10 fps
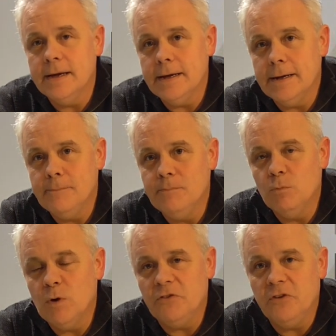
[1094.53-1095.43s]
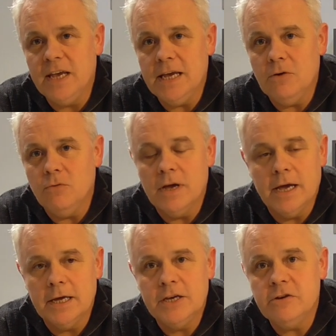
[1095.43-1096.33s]
Um, once again,
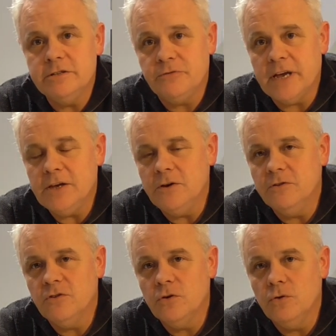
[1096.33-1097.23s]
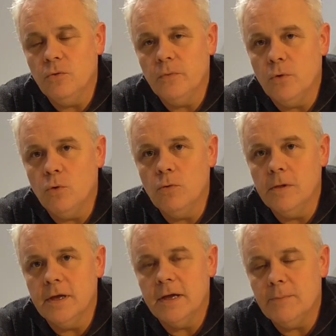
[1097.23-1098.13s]
a huge thank you to
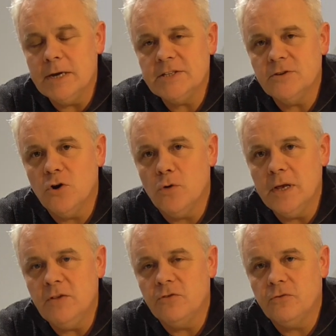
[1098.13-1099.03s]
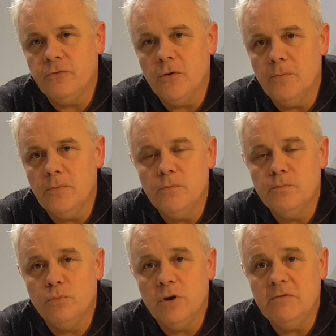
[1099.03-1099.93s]
all the amazing comments from
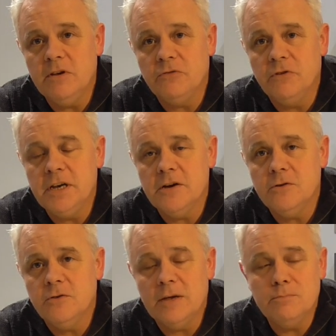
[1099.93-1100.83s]
previous videos,